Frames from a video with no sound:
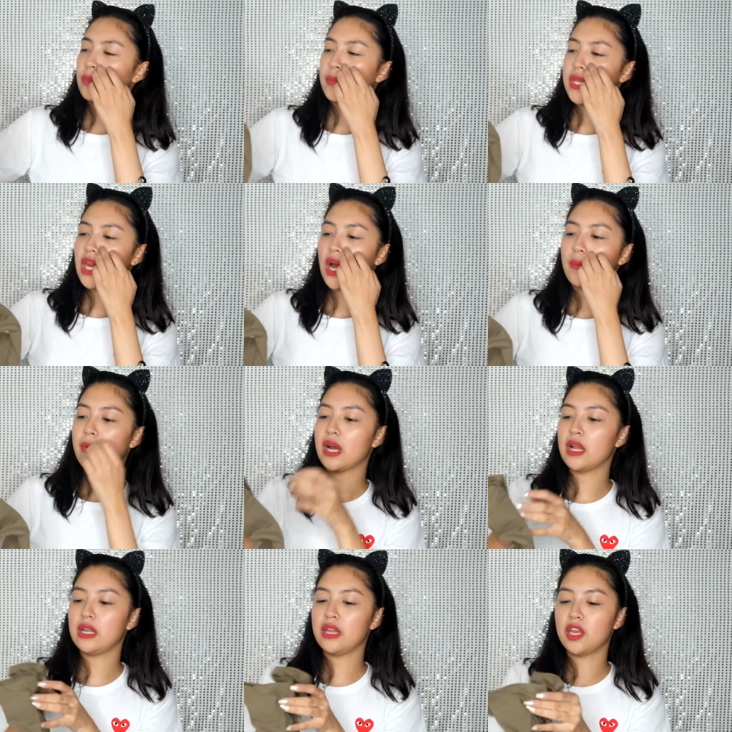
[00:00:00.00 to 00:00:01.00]
yung
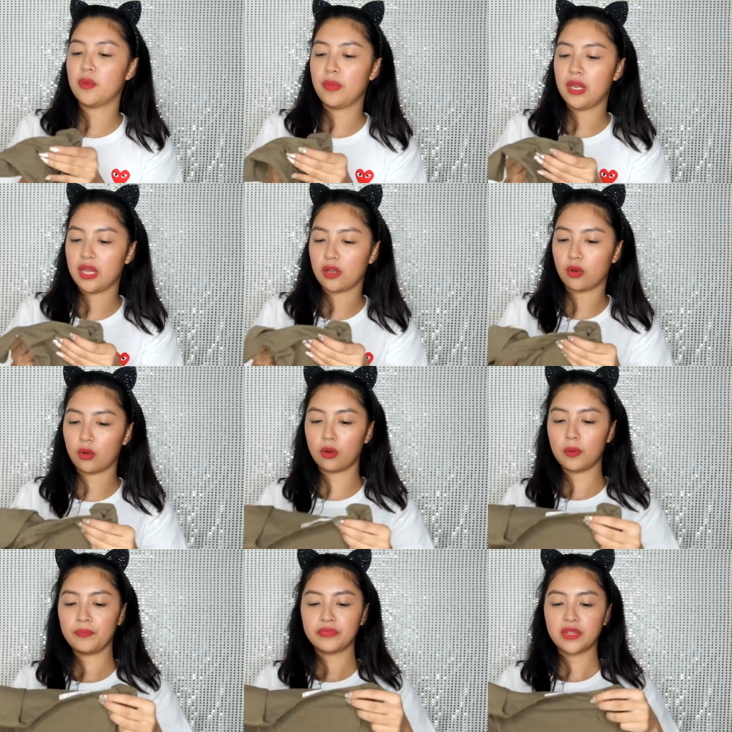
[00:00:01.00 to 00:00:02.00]
pinakamahal na nabili ko.